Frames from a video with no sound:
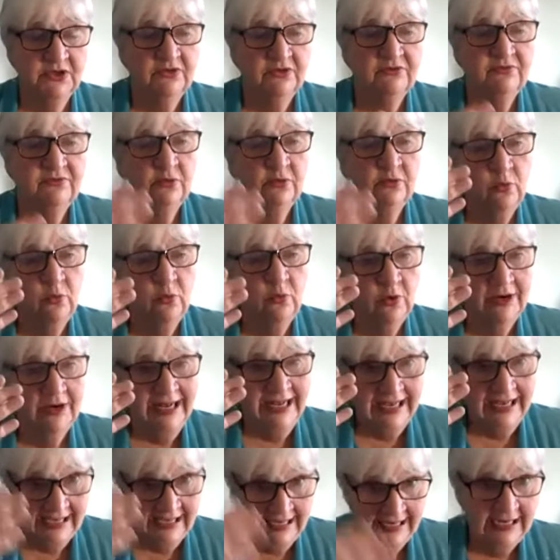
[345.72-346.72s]
for what I
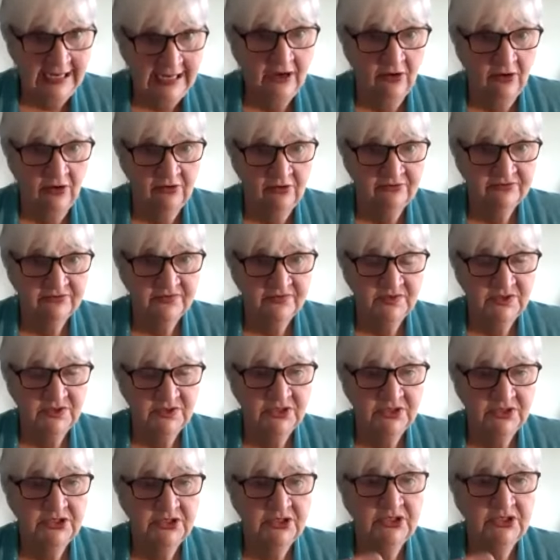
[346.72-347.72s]
have,
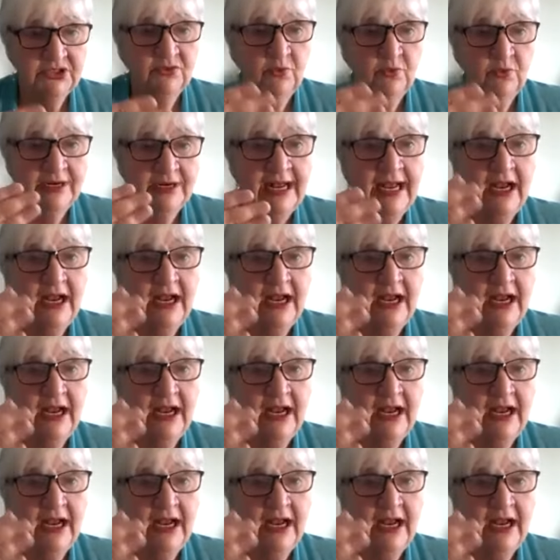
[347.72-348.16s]
what I